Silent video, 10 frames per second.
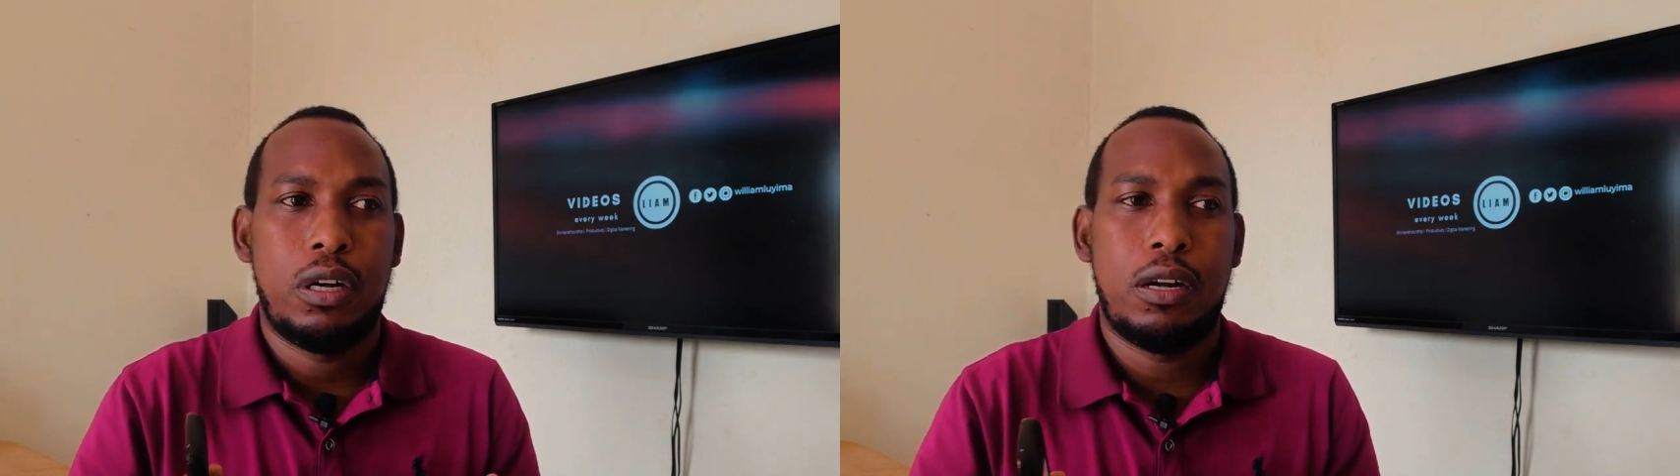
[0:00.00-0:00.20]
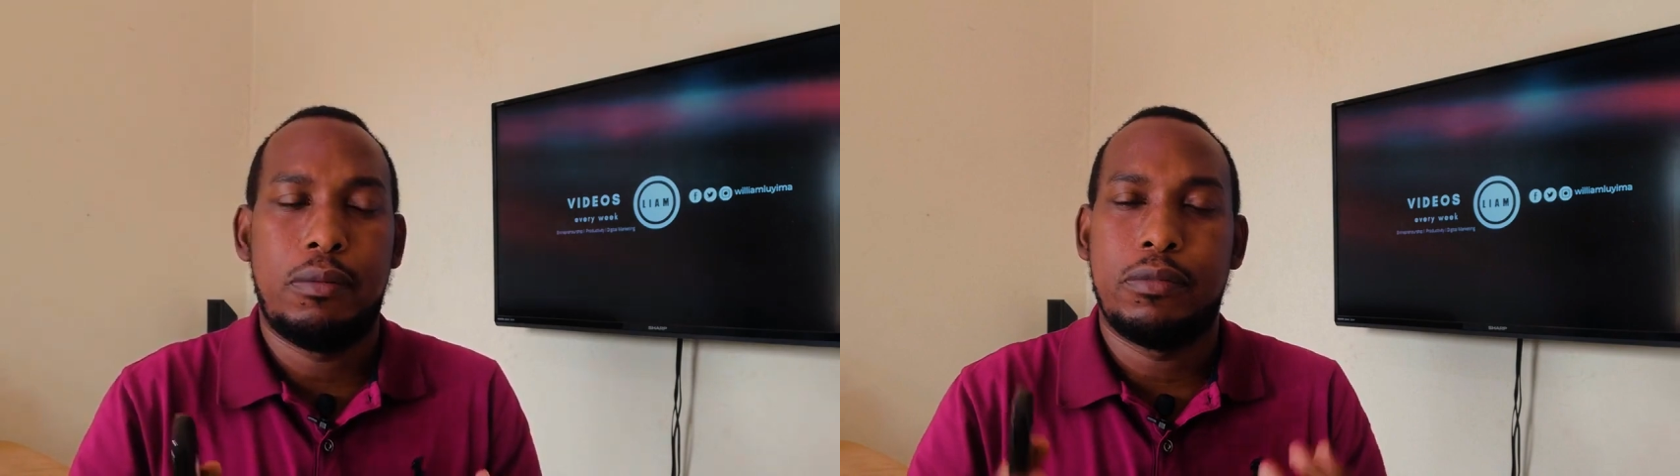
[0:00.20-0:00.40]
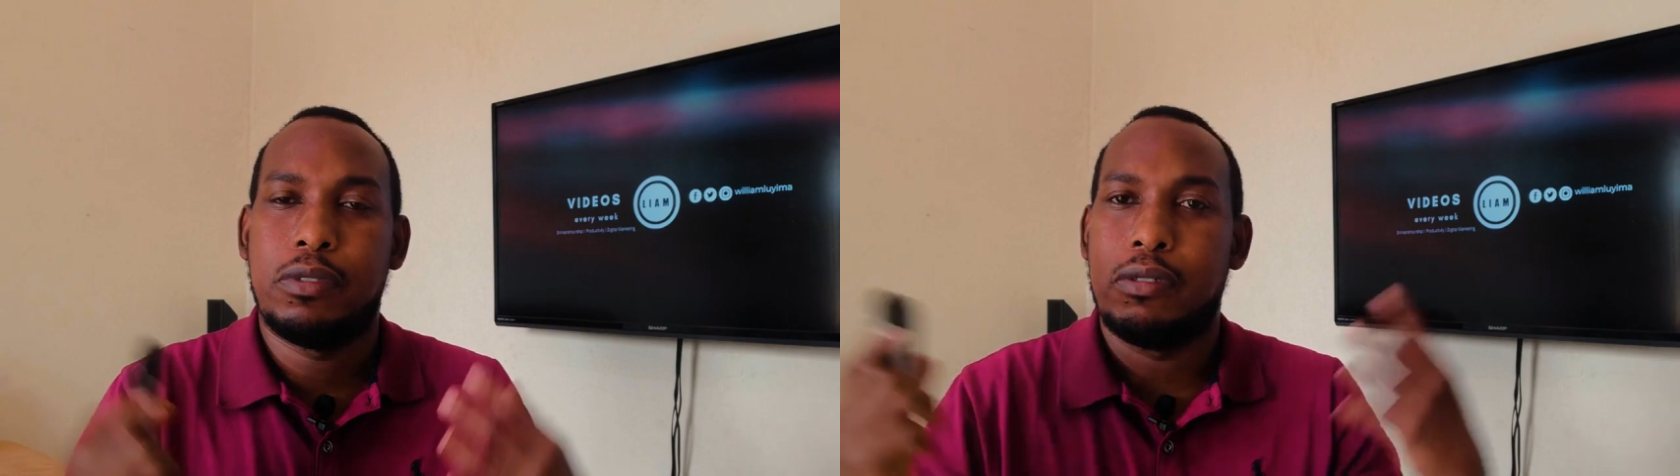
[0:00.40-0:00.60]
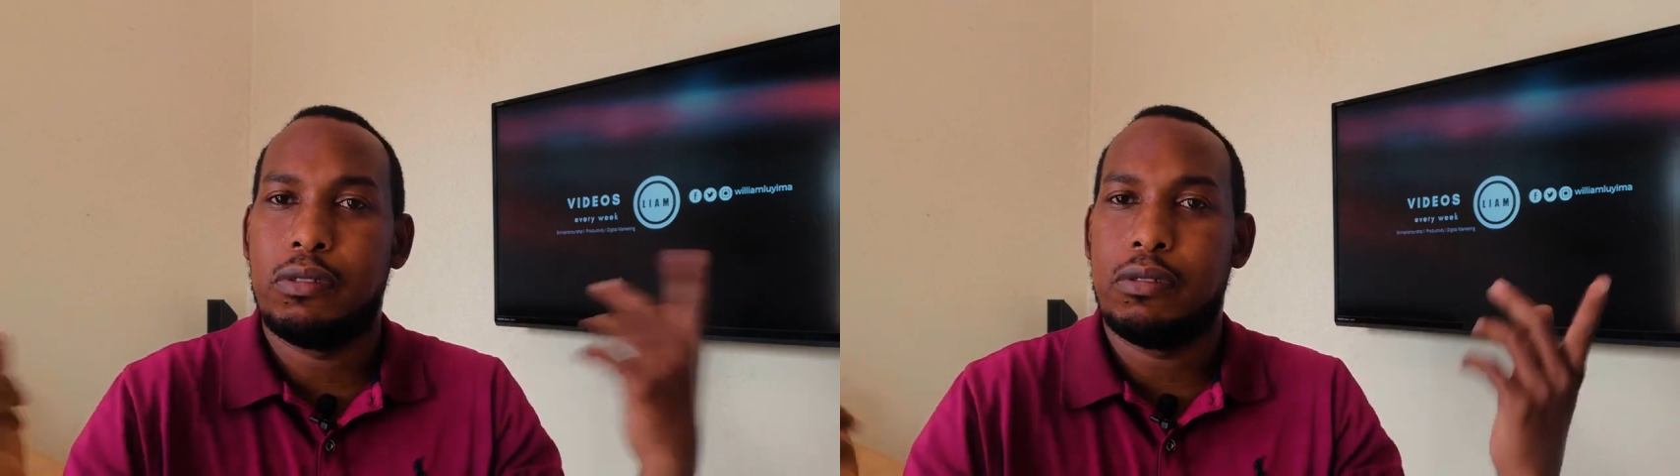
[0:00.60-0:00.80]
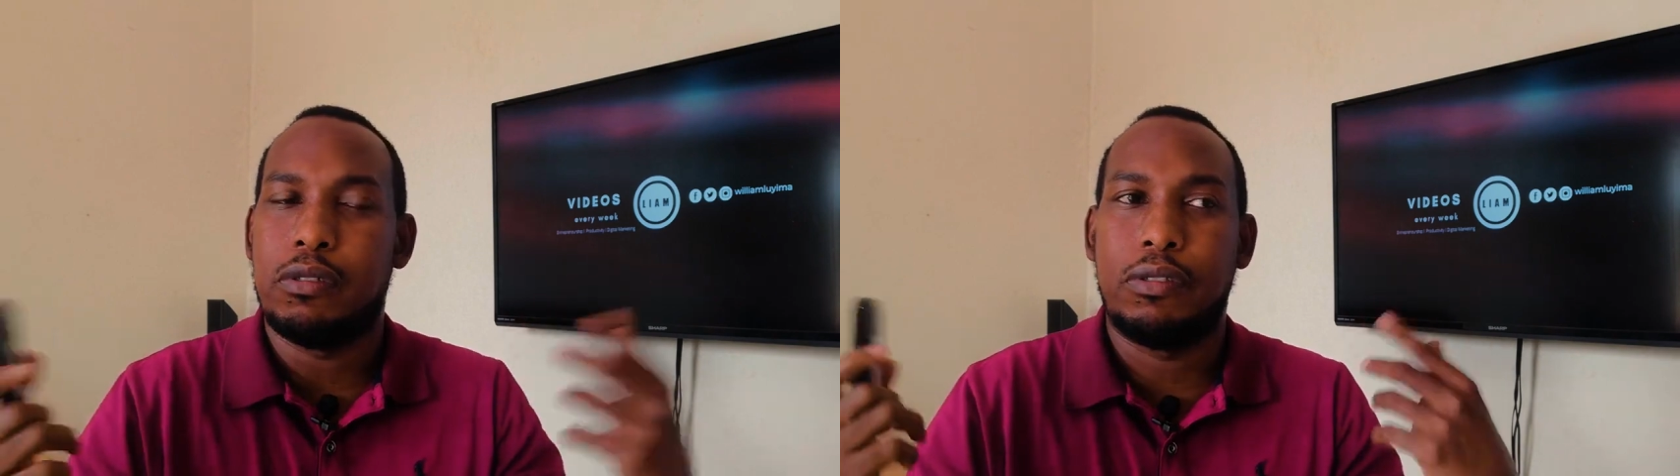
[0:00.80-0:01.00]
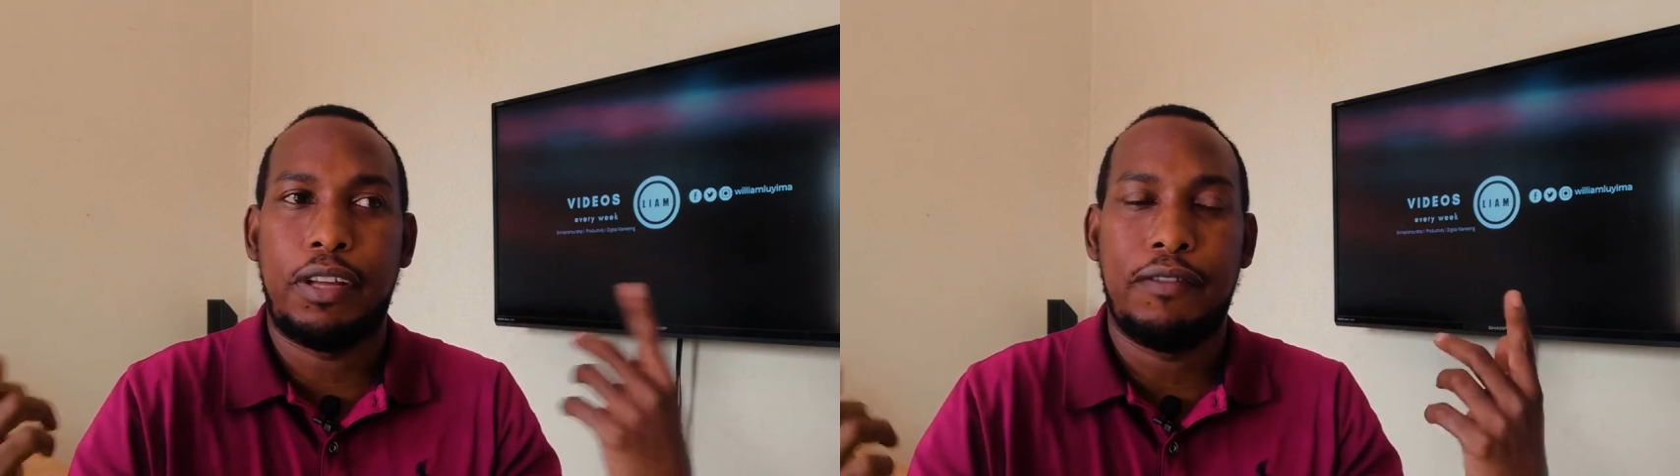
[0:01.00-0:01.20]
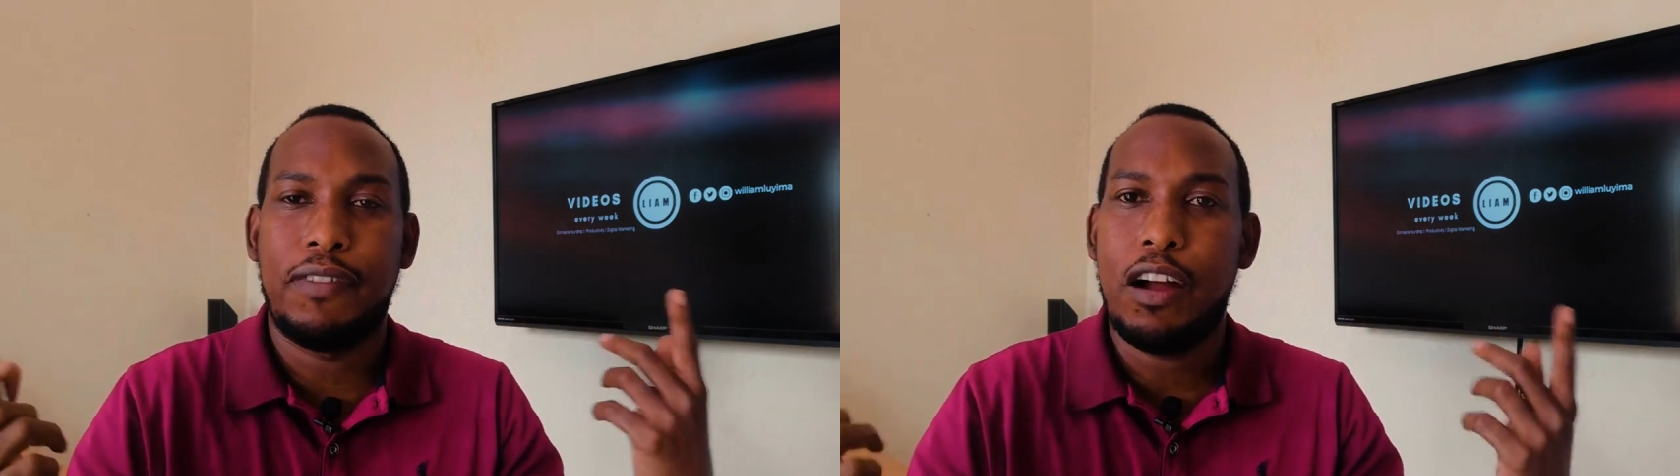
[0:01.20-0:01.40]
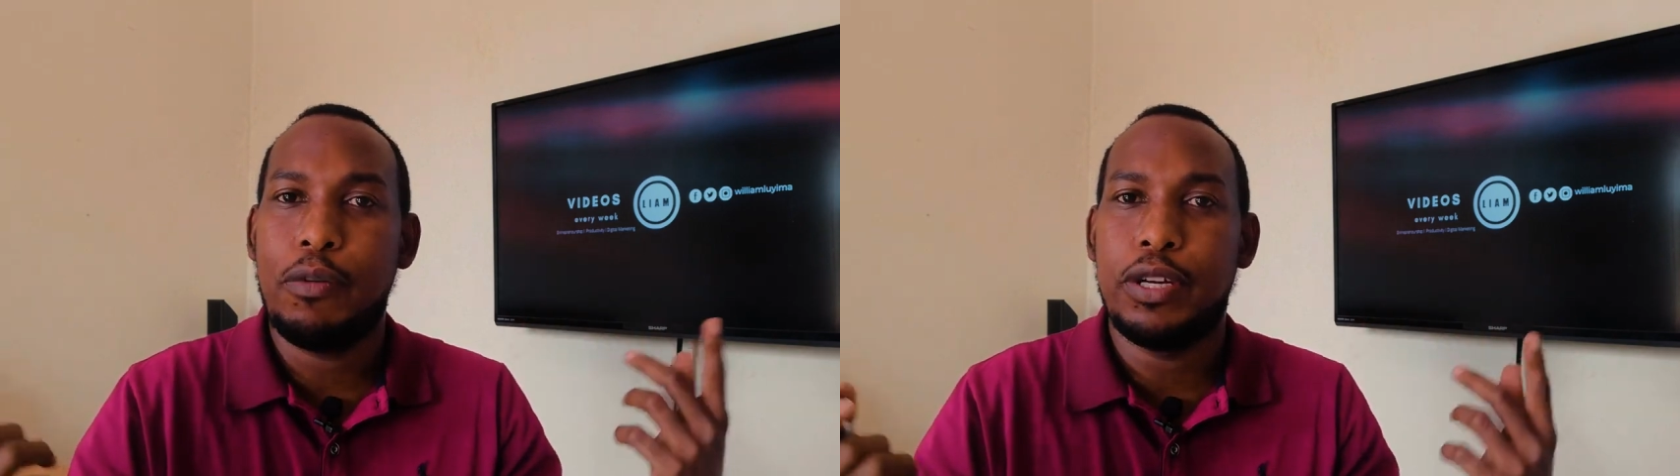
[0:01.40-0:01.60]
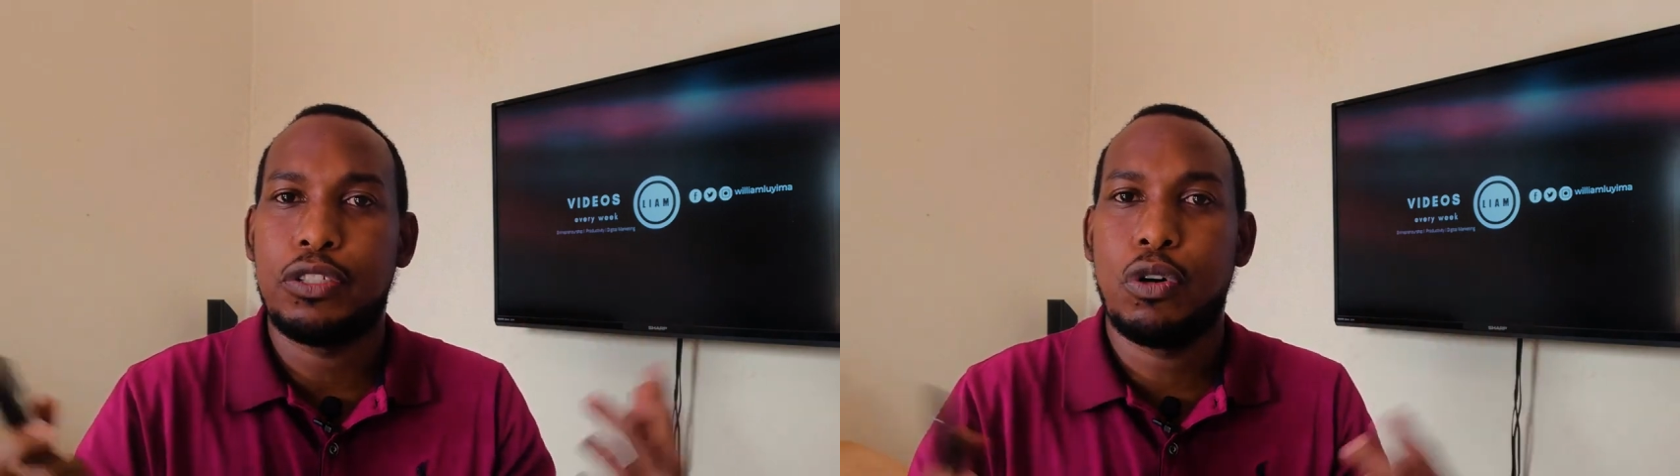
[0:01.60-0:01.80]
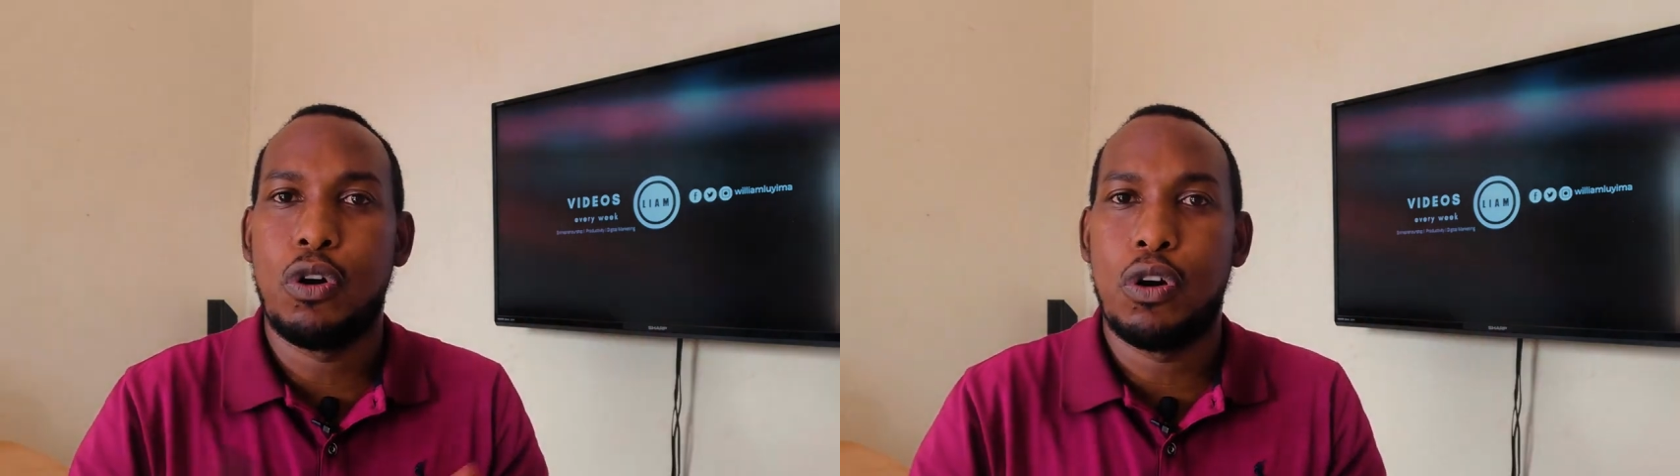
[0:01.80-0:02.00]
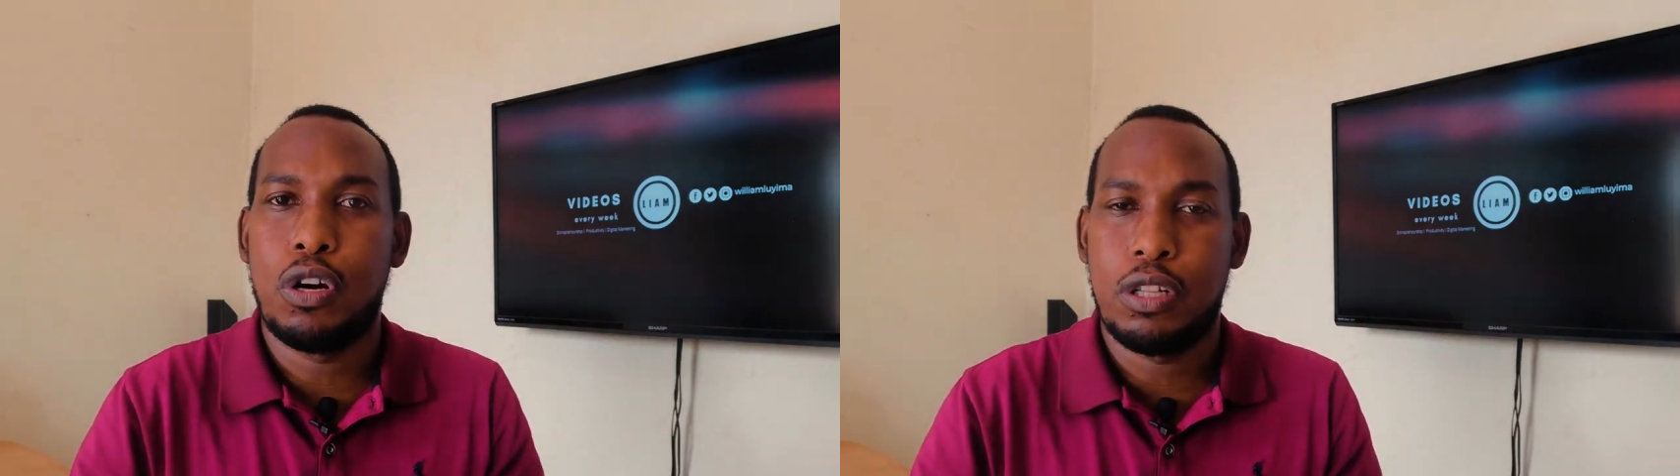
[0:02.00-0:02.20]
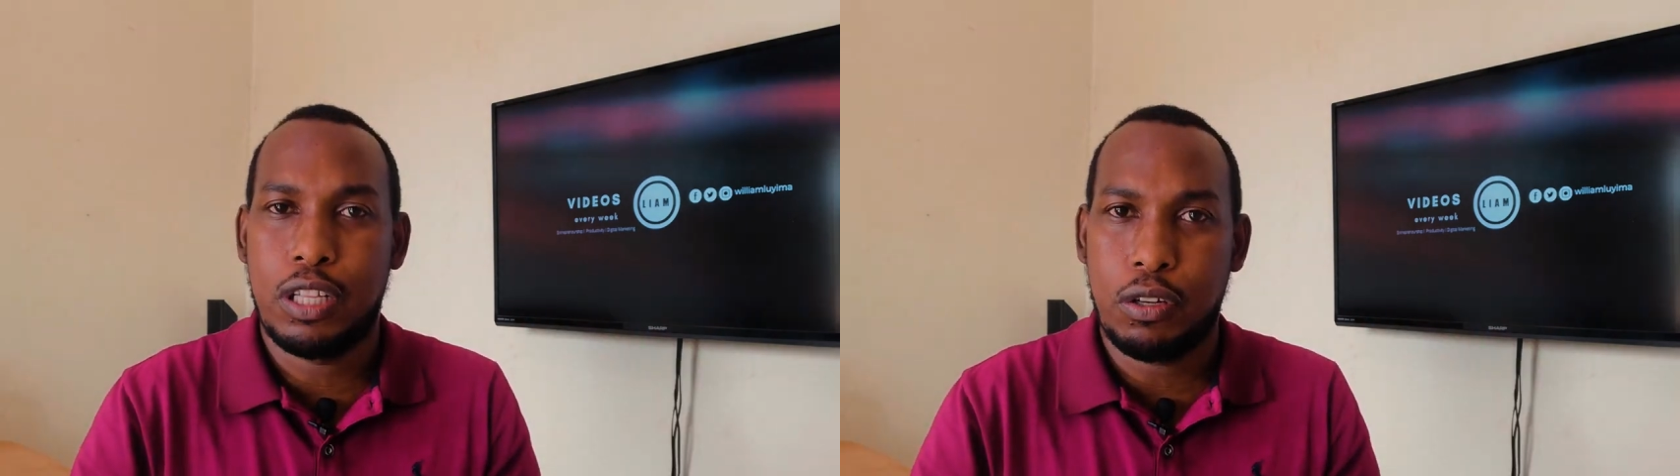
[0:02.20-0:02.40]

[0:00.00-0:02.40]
the environment or